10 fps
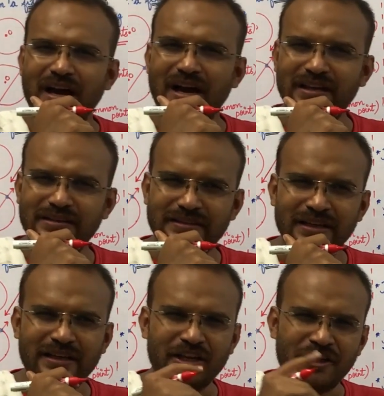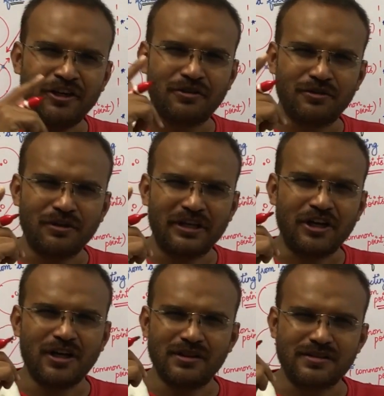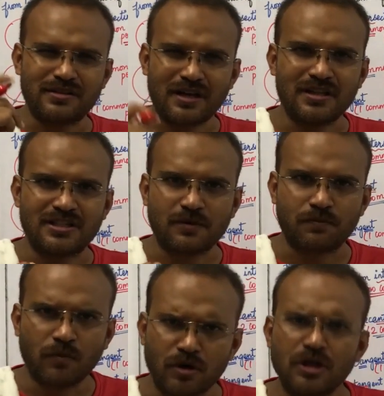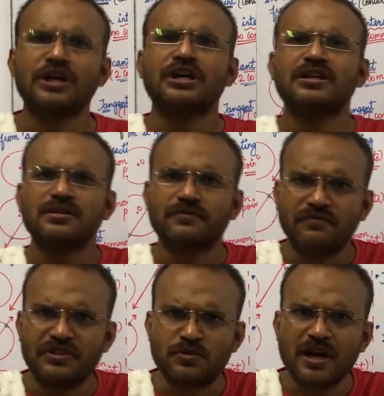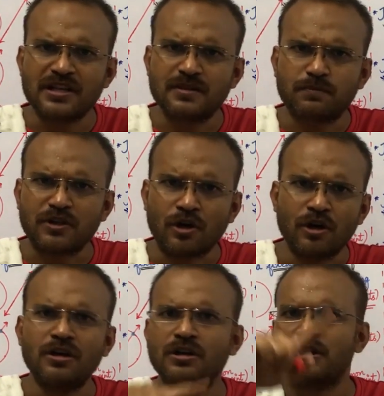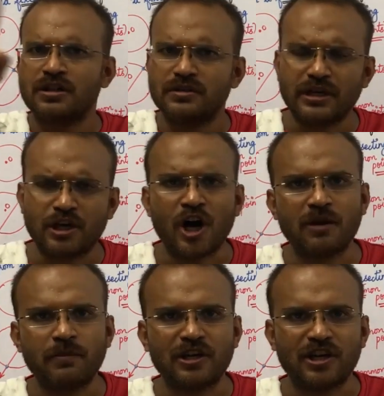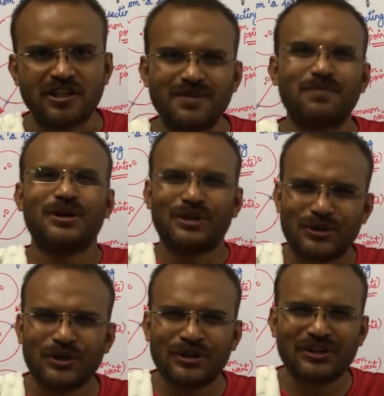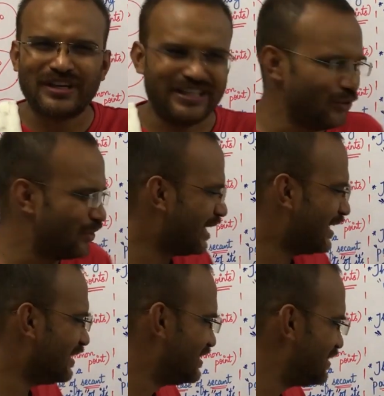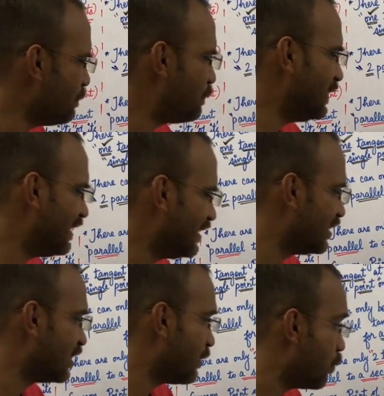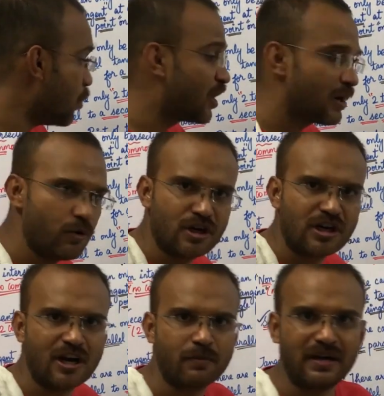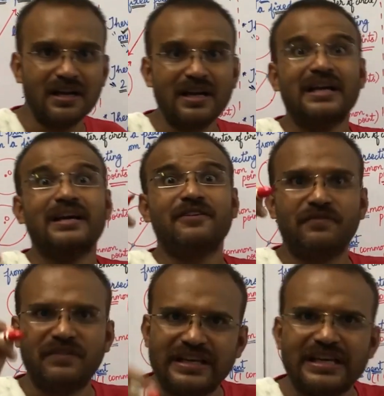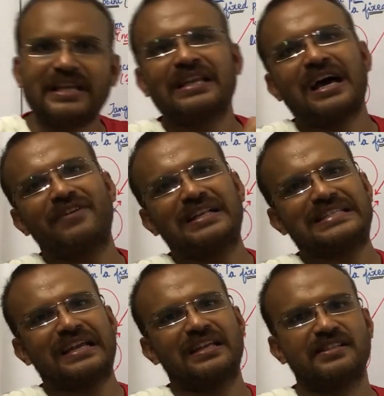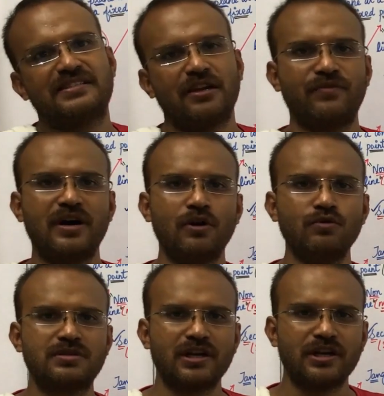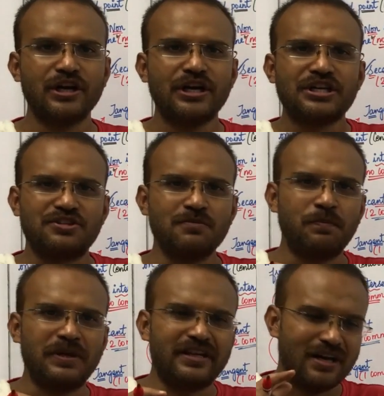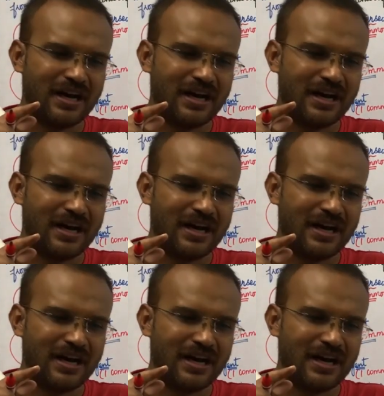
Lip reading: I think I need to recall this concept more. Which concept, Tanga? The normal concept. don't worry, you can simply learn more about normal in our channel itself. How, sir? Simply